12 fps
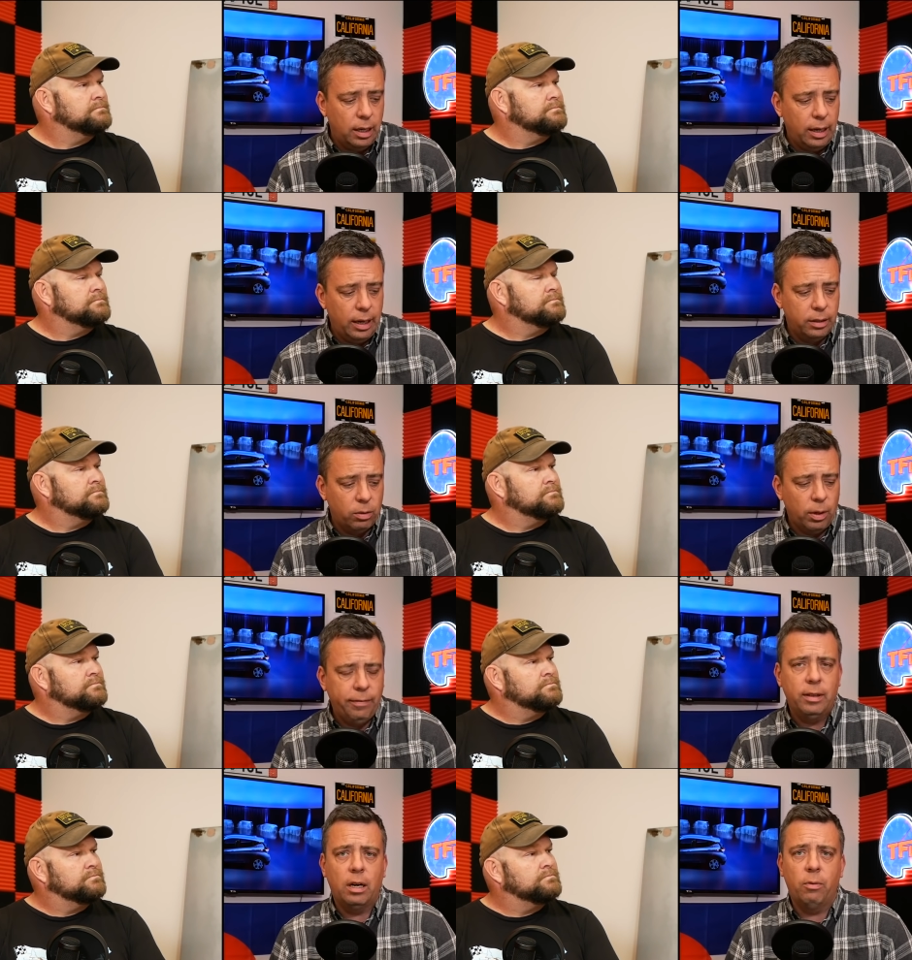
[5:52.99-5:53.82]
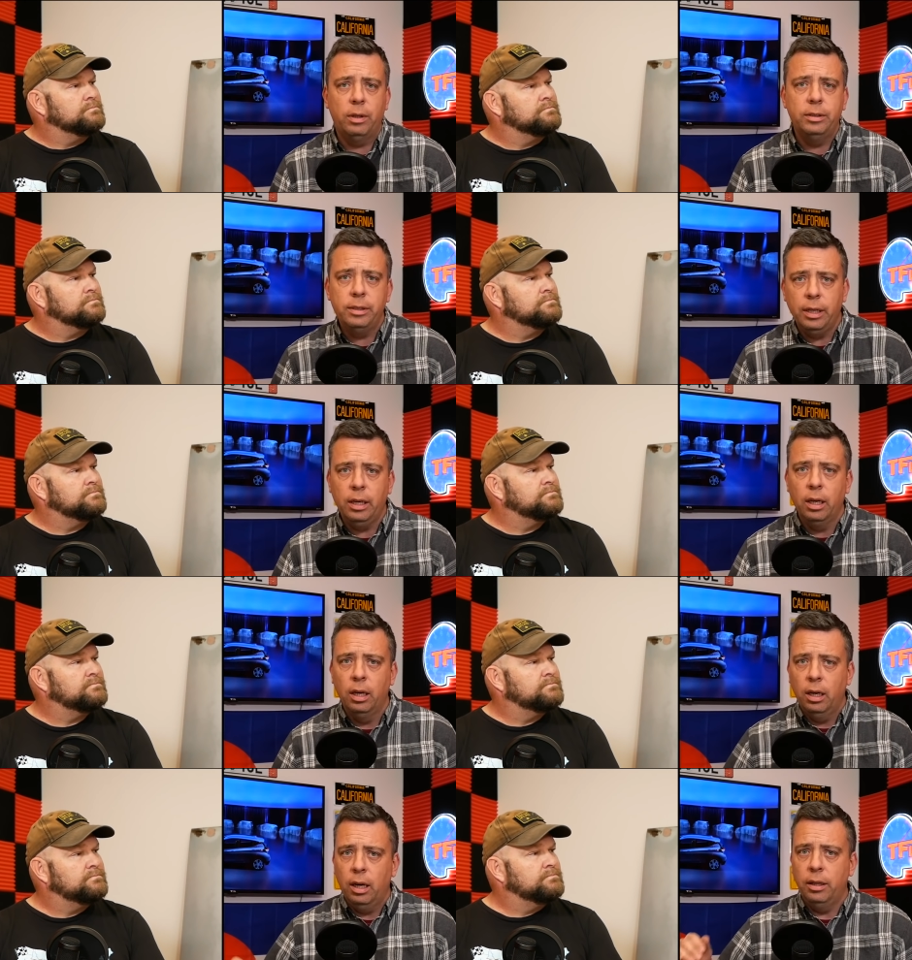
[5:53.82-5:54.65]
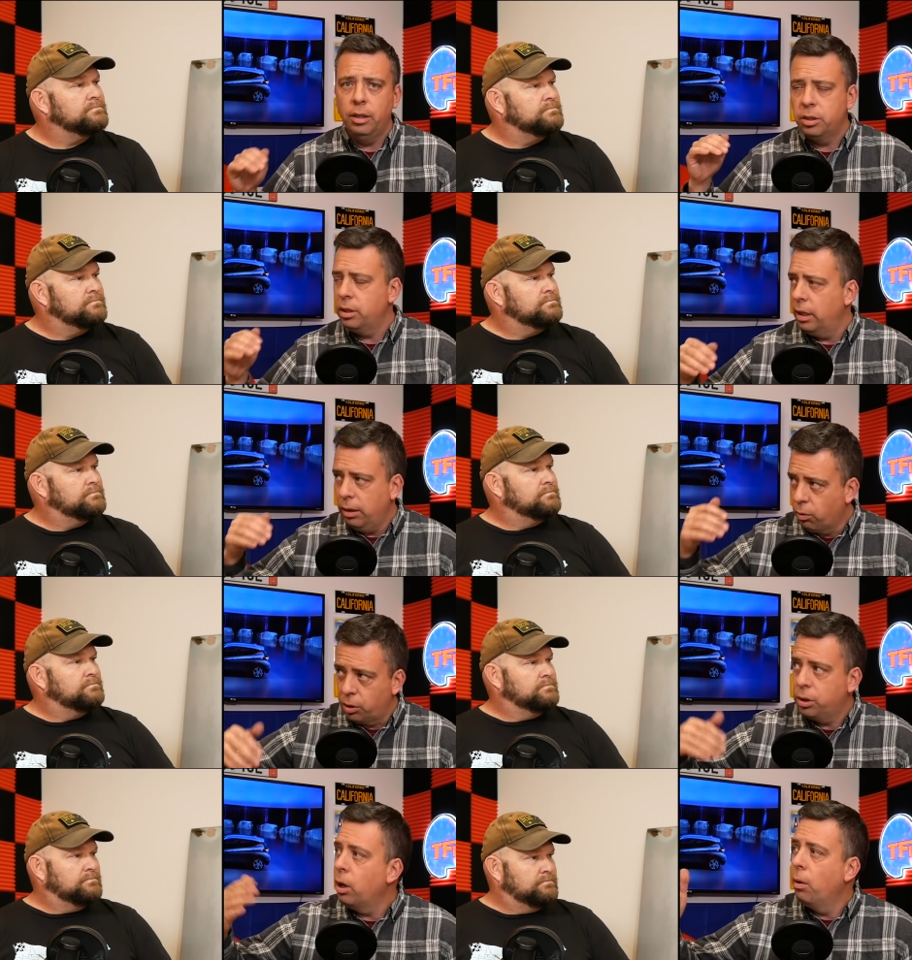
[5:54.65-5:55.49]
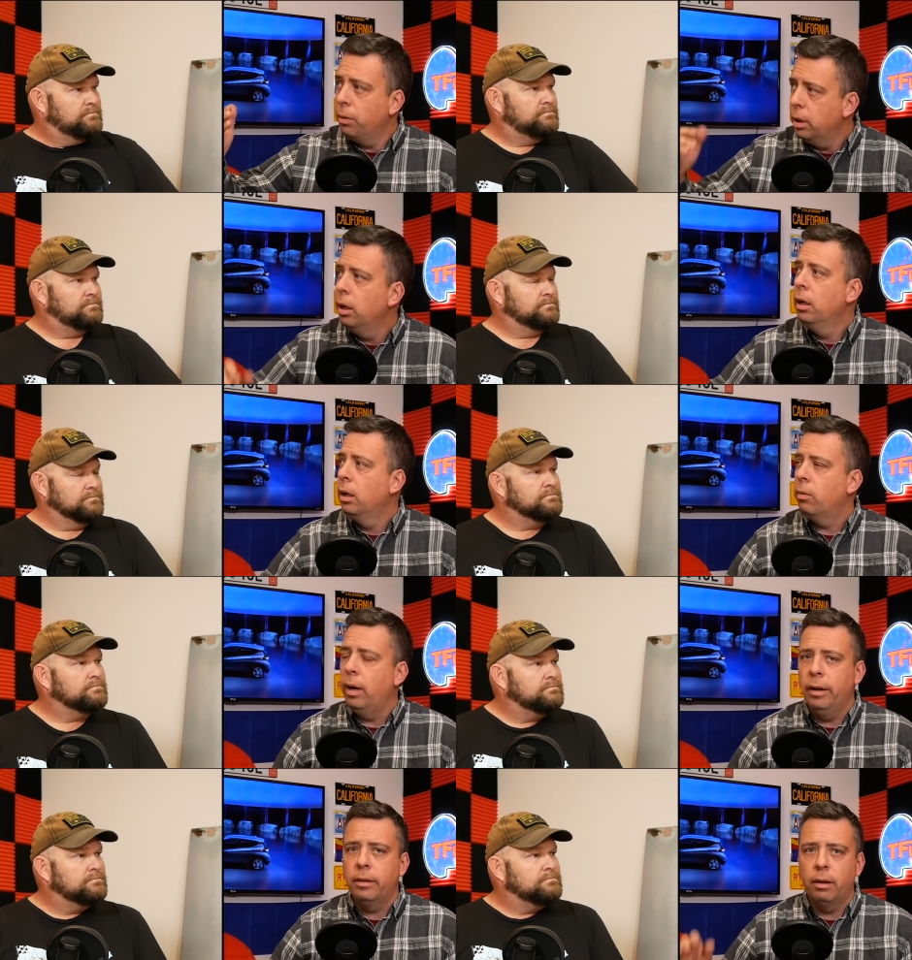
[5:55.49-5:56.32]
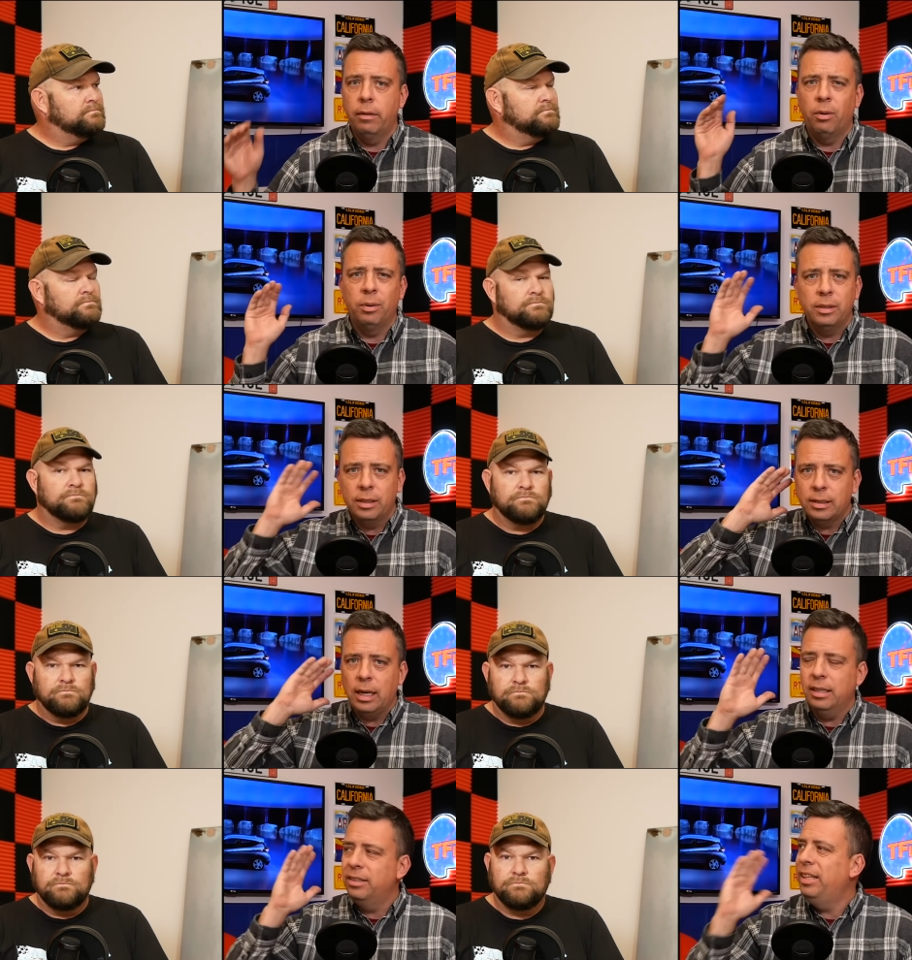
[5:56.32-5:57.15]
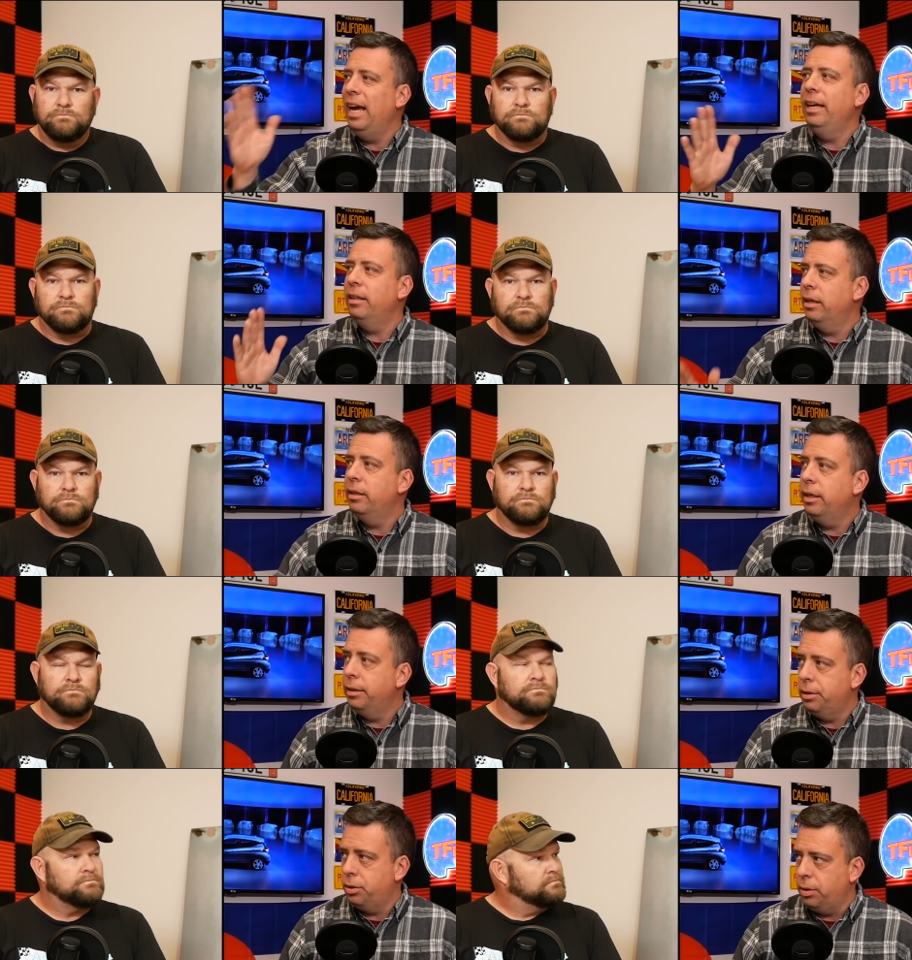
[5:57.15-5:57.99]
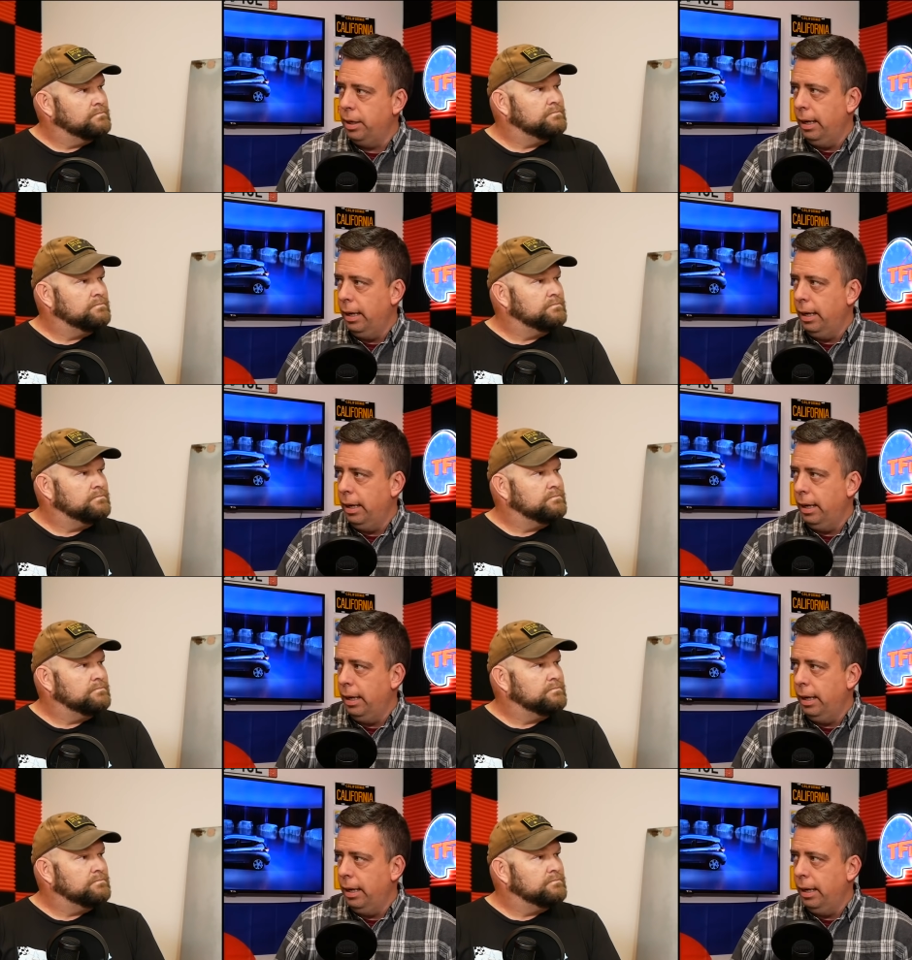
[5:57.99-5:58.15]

Speaker 1: and the Rivian R1T initially were shown, mm-hmm. right, there was this kind of date in the industry.